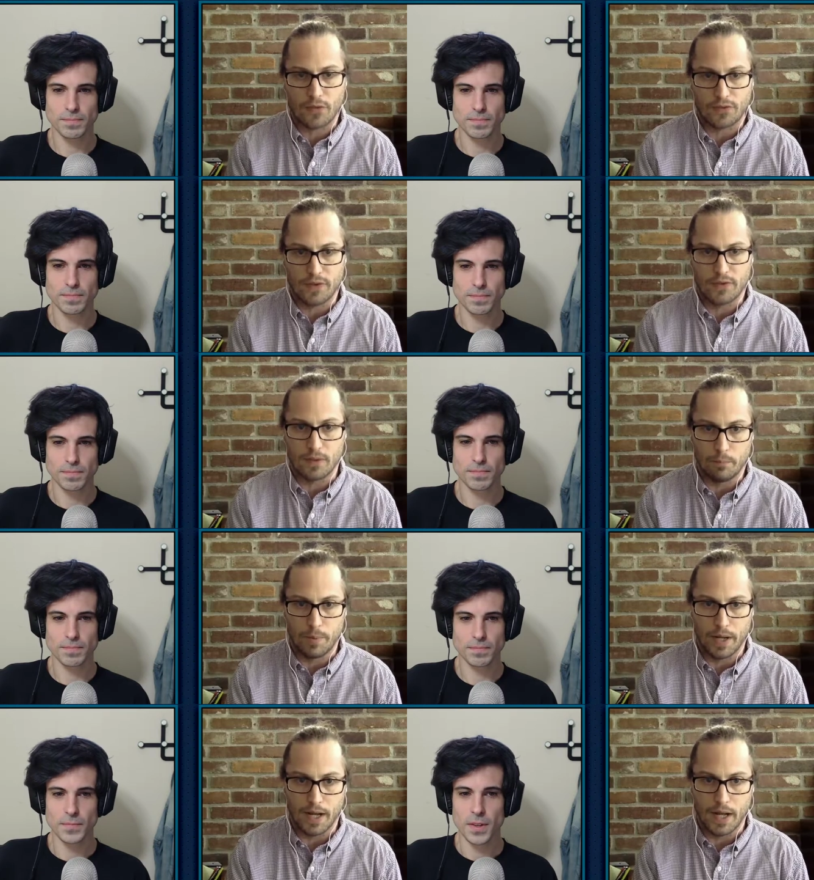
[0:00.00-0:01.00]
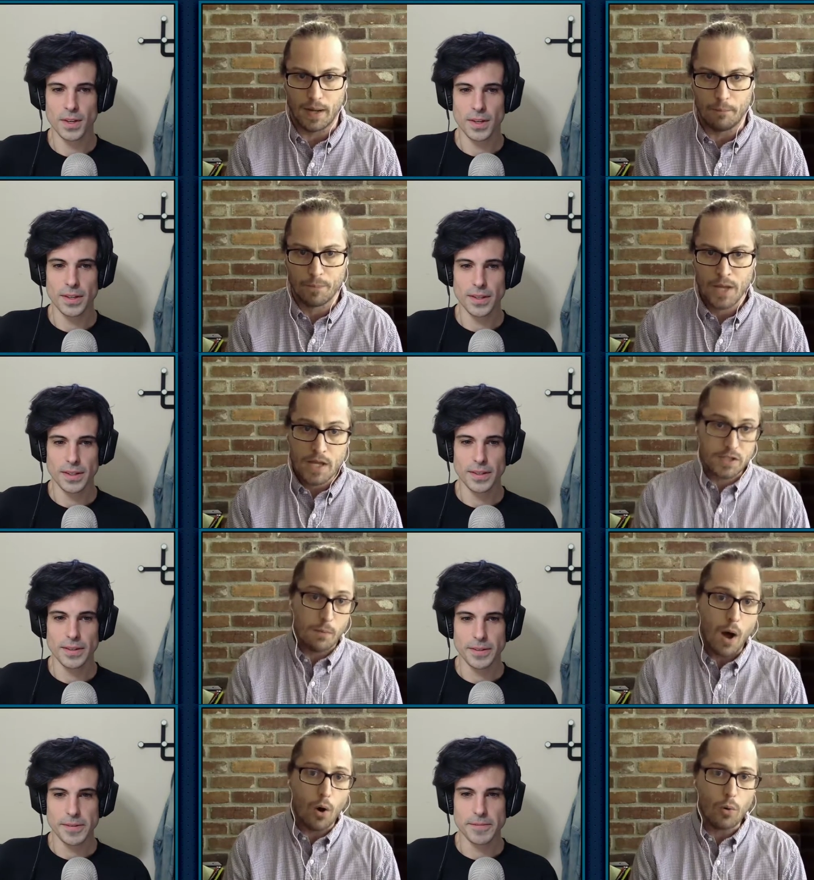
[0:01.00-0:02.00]
Speaker 1: the season. But um,
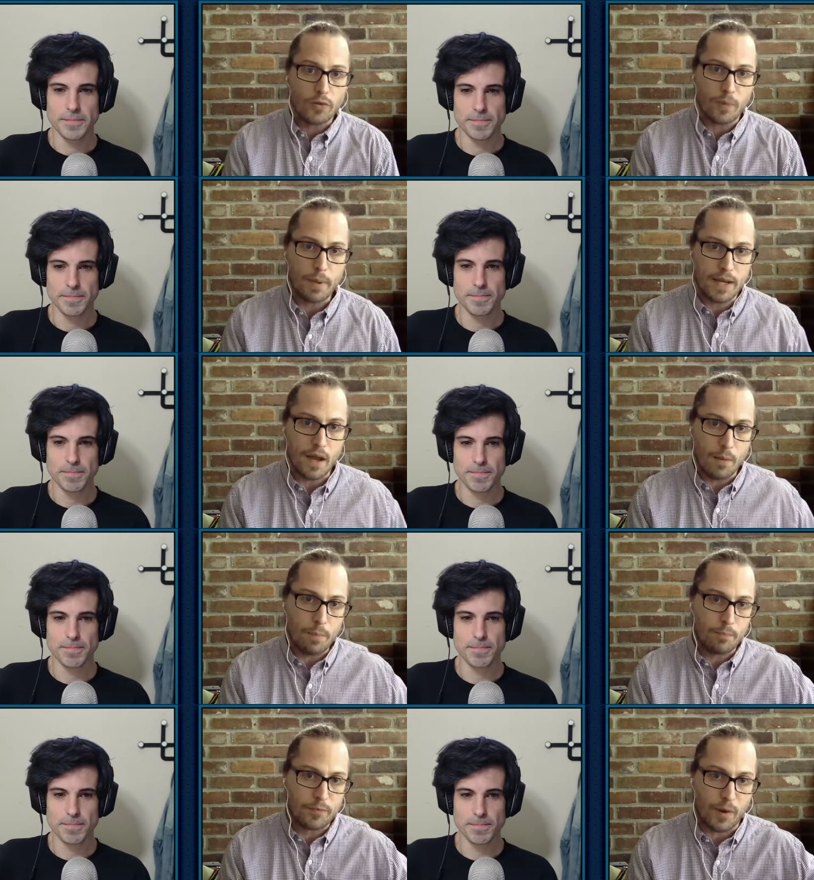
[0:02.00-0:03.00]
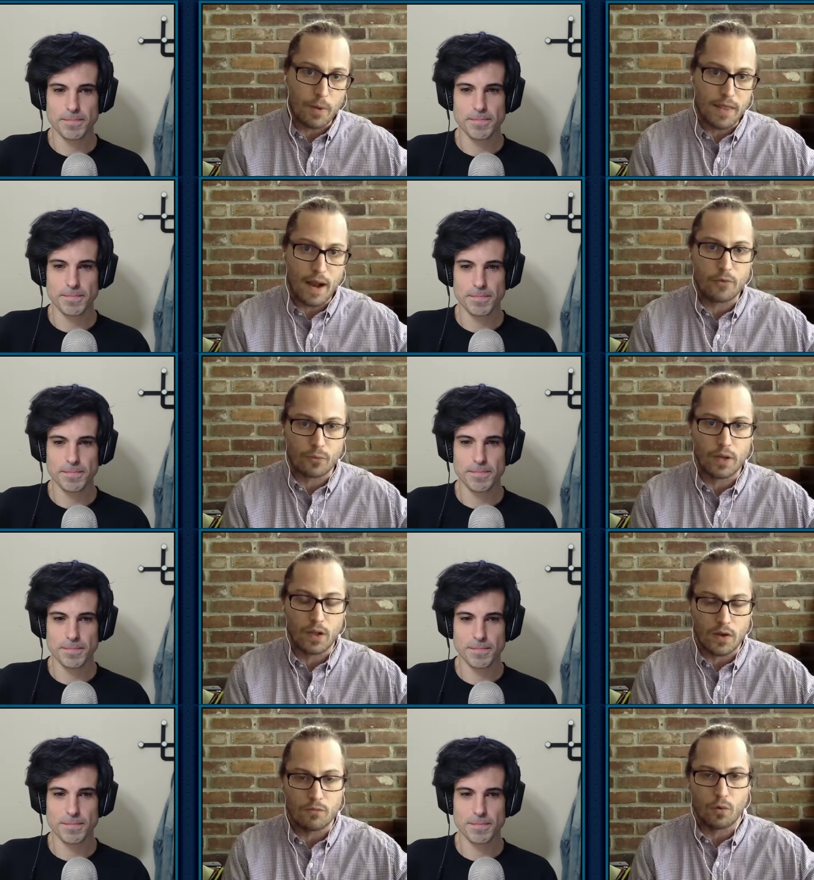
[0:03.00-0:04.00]
Tomoa was a big uh, somebody that I was really
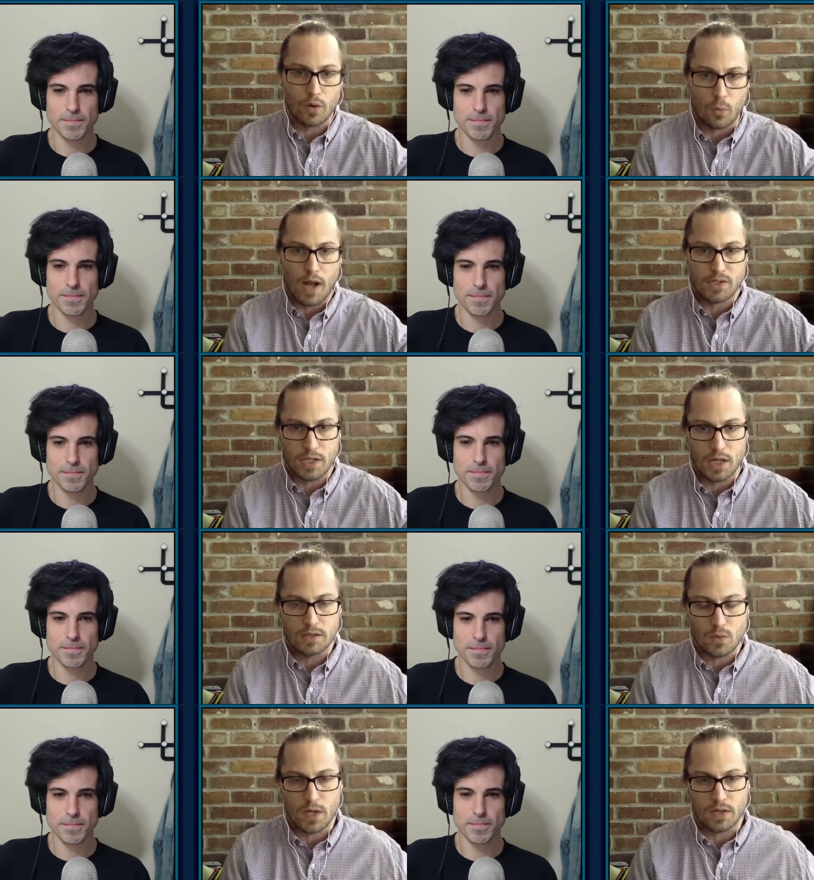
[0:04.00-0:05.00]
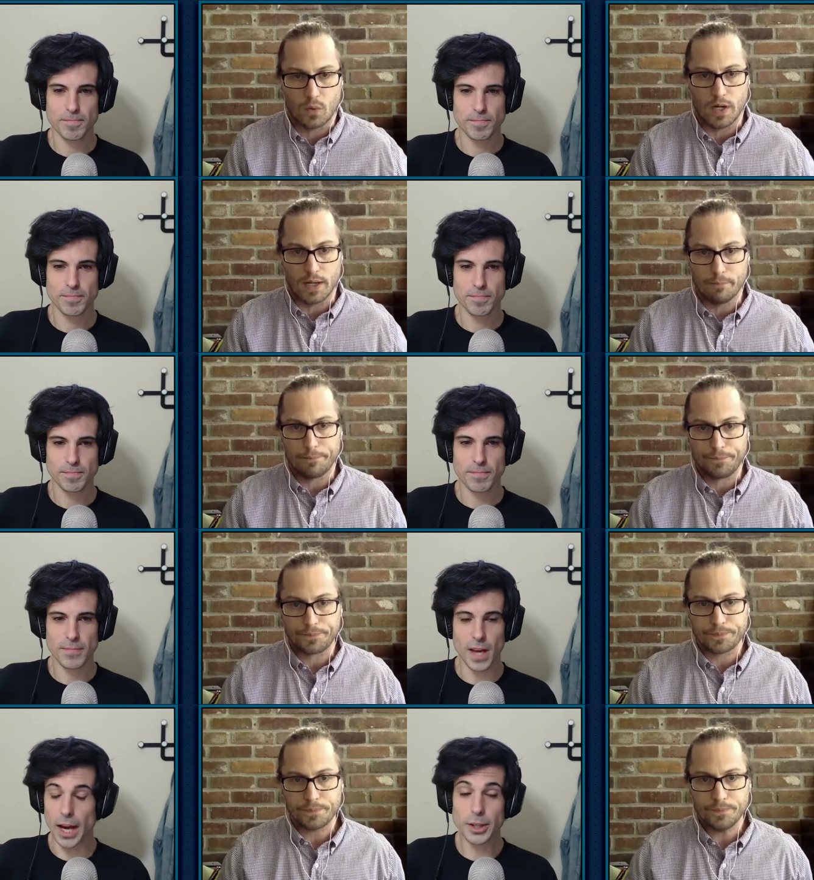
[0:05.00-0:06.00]
looking forward to watching in 2020.
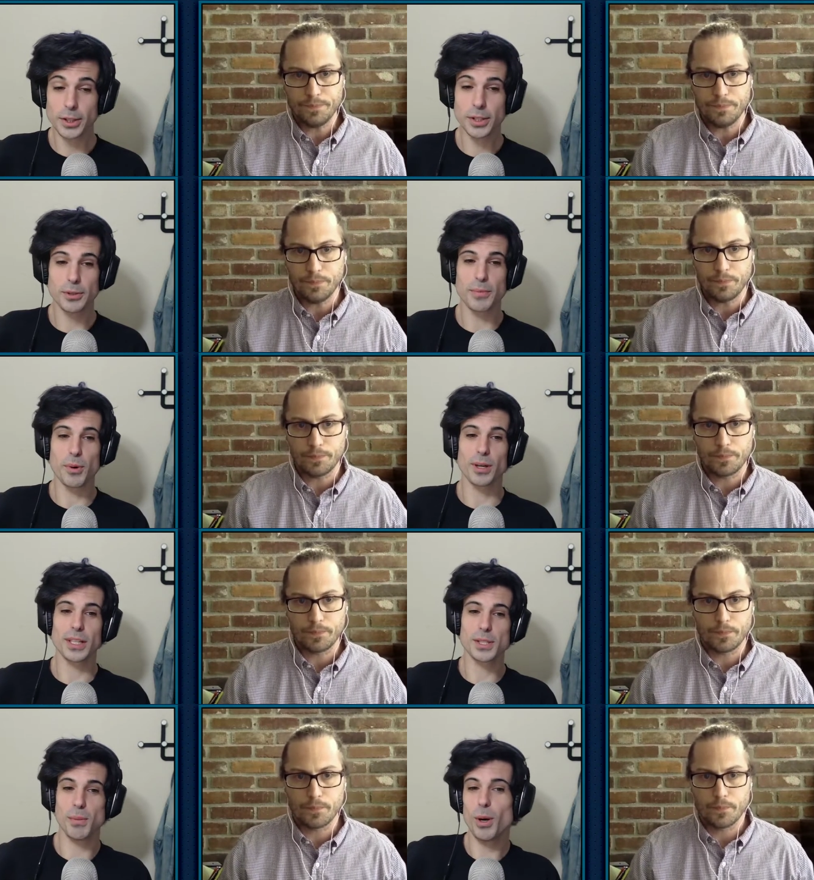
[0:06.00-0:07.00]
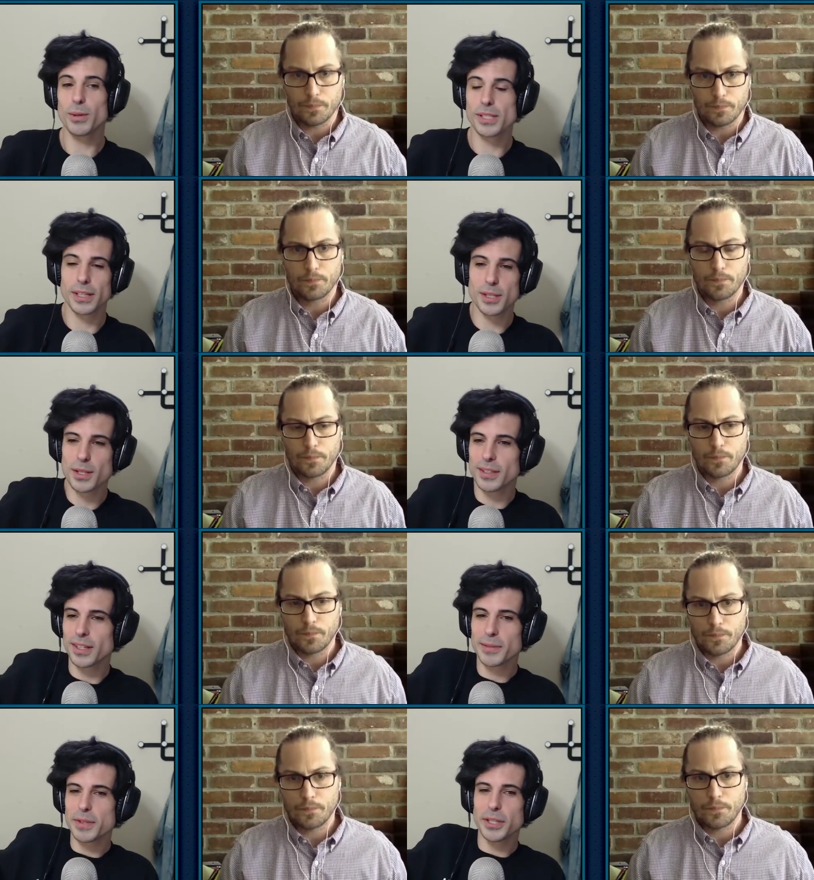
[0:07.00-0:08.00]
Speaker 2: I couldn't agree more. Like Tomoa's
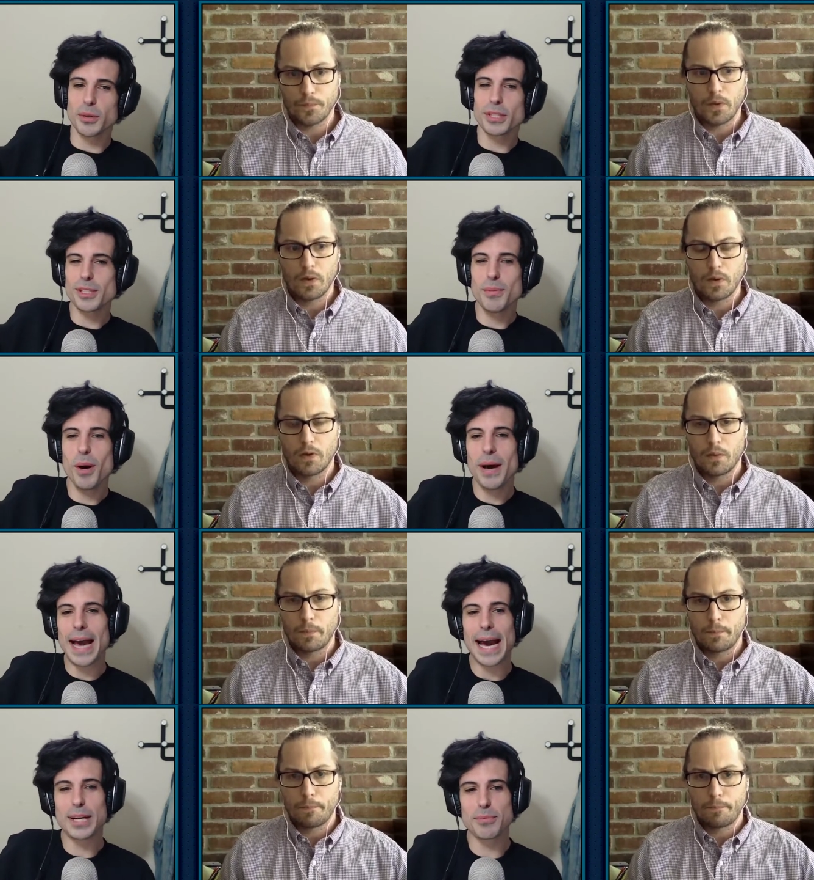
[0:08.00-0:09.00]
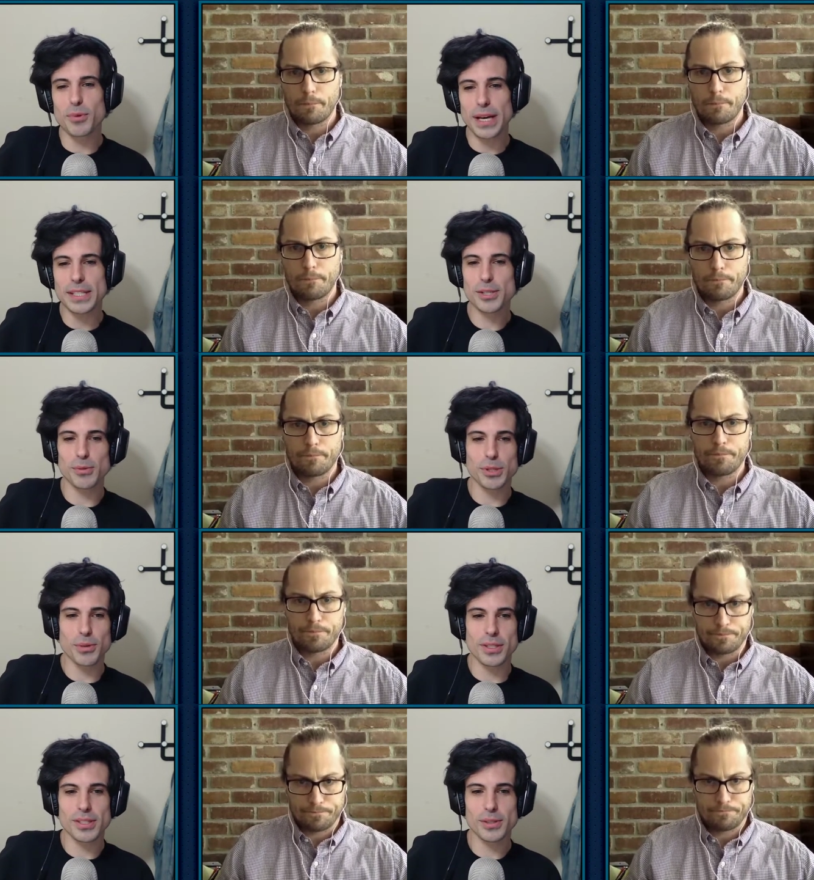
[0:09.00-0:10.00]
the you know the Tomoa Adam race, which
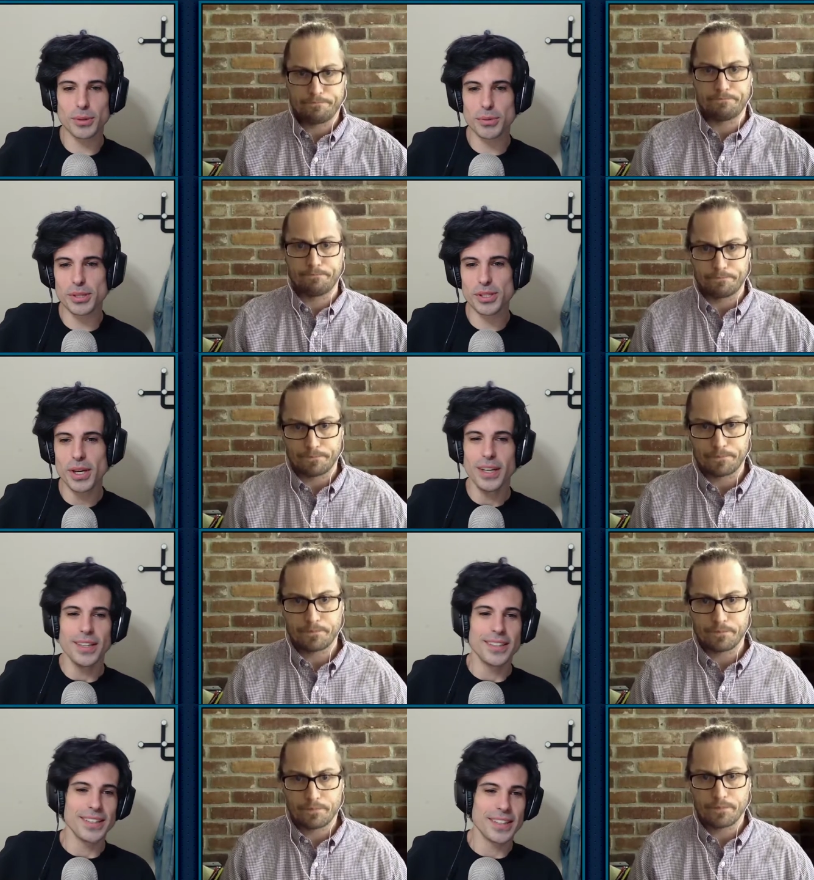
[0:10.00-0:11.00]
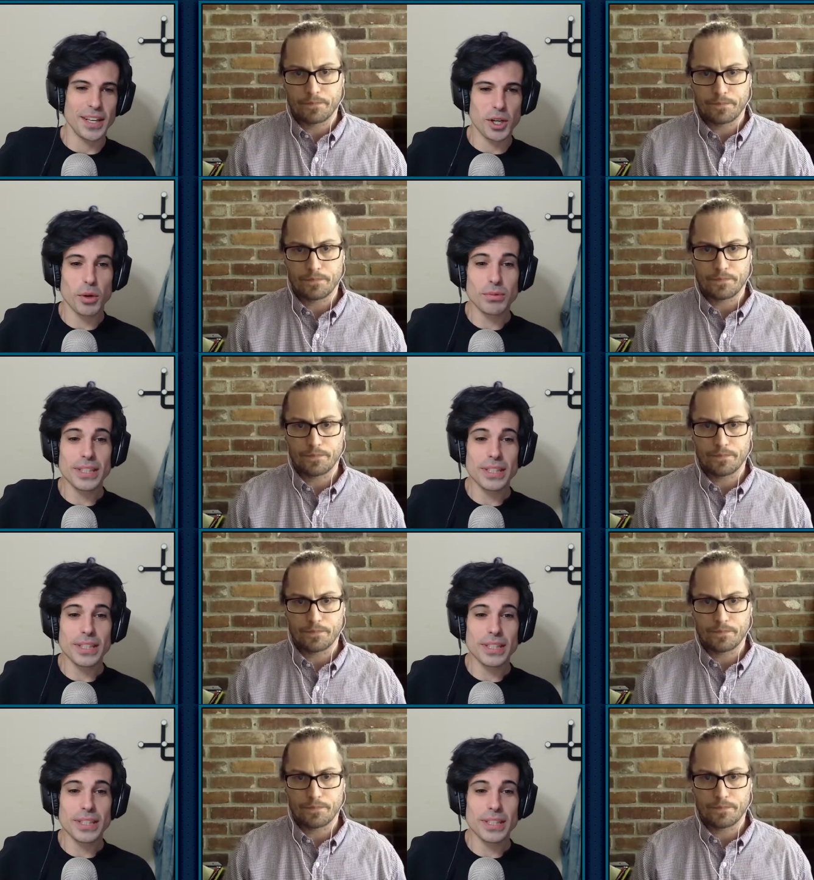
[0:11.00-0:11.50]
was which was eh, really